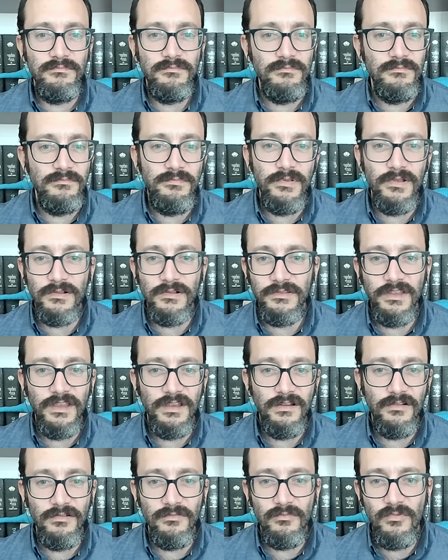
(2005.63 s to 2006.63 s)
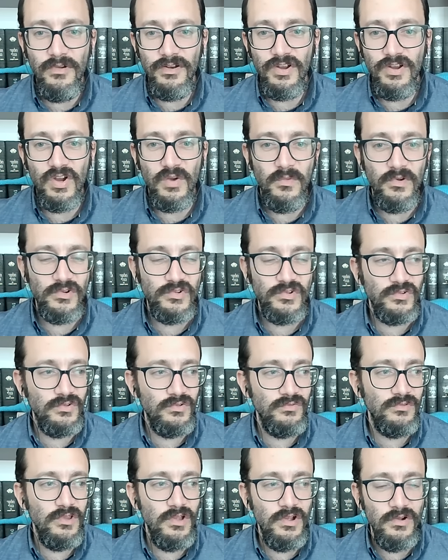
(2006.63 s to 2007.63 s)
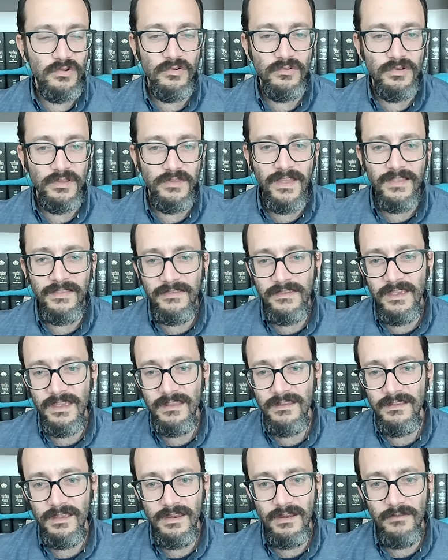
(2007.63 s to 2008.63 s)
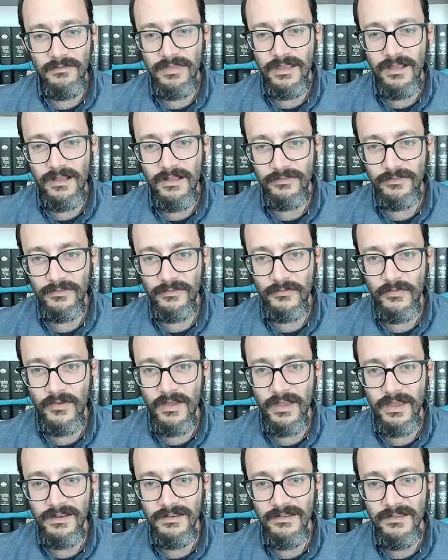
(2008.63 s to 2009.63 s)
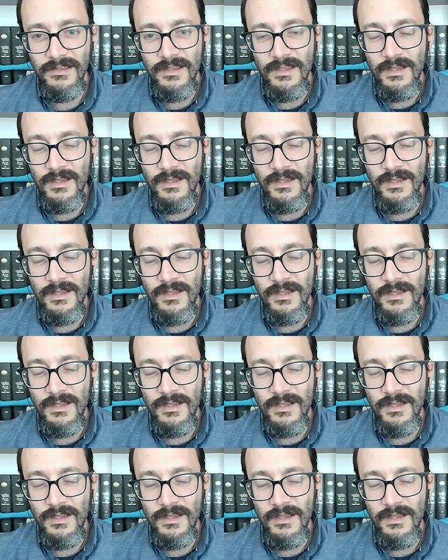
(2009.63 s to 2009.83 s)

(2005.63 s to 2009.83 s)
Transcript: building or one commercial loan and that's it. And everything else is fine.